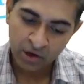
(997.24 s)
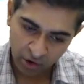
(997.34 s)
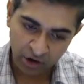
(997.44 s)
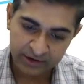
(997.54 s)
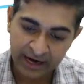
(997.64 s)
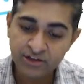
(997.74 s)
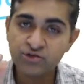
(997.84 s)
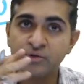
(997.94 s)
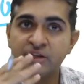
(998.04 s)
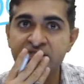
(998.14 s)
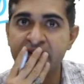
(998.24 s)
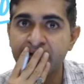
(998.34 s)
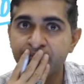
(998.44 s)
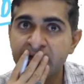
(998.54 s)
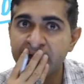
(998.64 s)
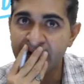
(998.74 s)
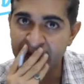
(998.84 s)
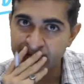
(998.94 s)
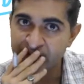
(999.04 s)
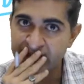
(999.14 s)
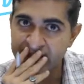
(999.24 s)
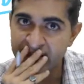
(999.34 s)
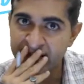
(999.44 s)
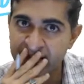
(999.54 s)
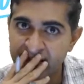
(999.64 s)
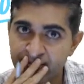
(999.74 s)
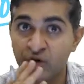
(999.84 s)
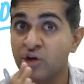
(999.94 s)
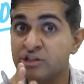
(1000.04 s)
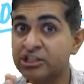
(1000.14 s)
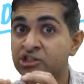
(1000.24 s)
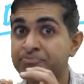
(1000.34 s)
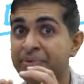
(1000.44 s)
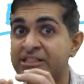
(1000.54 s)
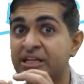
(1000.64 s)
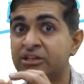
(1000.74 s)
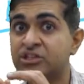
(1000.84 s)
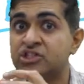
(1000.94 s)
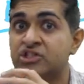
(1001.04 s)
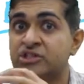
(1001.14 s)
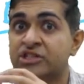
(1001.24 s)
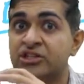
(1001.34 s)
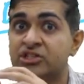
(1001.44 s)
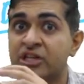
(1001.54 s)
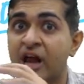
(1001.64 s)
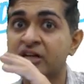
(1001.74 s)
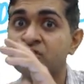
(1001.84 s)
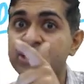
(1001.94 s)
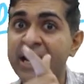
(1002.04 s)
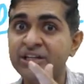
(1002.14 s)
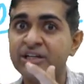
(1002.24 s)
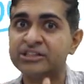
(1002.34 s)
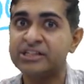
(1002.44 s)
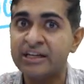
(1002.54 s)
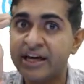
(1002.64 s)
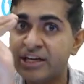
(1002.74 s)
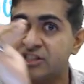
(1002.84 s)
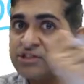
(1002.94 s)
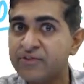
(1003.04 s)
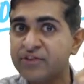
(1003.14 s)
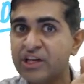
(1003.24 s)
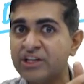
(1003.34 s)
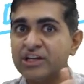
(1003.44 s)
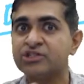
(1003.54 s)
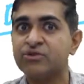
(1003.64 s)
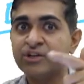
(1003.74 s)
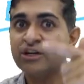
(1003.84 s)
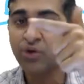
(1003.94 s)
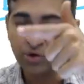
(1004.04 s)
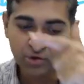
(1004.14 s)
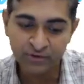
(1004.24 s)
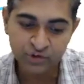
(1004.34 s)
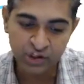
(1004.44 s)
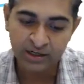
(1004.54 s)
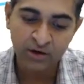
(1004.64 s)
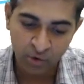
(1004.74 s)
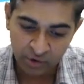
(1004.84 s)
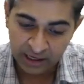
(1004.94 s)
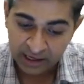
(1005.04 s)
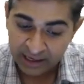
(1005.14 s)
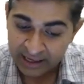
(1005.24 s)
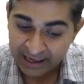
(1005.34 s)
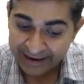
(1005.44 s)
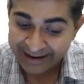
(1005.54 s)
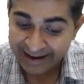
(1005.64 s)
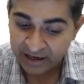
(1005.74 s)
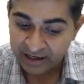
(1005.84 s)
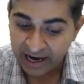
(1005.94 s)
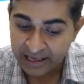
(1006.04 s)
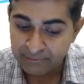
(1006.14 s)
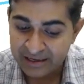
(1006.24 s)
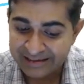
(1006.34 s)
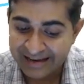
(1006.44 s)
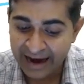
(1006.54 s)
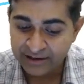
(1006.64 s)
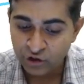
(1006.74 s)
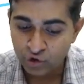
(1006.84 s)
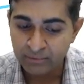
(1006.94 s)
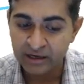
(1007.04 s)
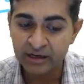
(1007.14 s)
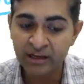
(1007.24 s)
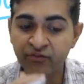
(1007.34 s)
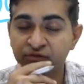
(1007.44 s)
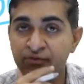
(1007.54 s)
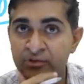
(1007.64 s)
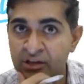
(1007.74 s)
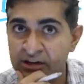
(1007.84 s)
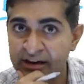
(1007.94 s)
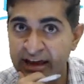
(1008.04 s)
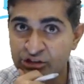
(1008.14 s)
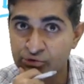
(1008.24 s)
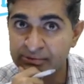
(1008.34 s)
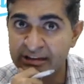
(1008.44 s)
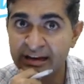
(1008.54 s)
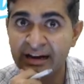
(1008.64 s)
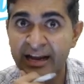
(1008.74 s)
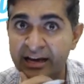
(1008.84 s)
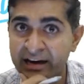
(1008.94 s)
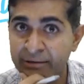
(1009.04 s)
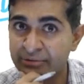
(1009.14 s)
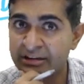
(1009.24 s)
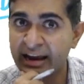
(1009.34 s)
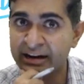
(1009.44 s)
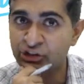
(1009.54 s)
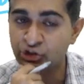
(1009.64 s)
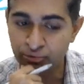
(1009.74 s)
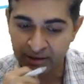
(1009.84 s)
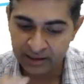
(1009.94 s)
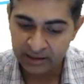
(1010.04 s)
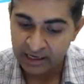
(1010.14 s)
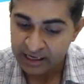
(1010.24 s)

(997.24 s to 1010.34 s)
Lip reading: all right, so this can be eliminated here because it is present since last 10 years and the age is 15 years, so we are talking of children. Okay, lacrimal gland tumor, if there has to be lacrimal gland tumor,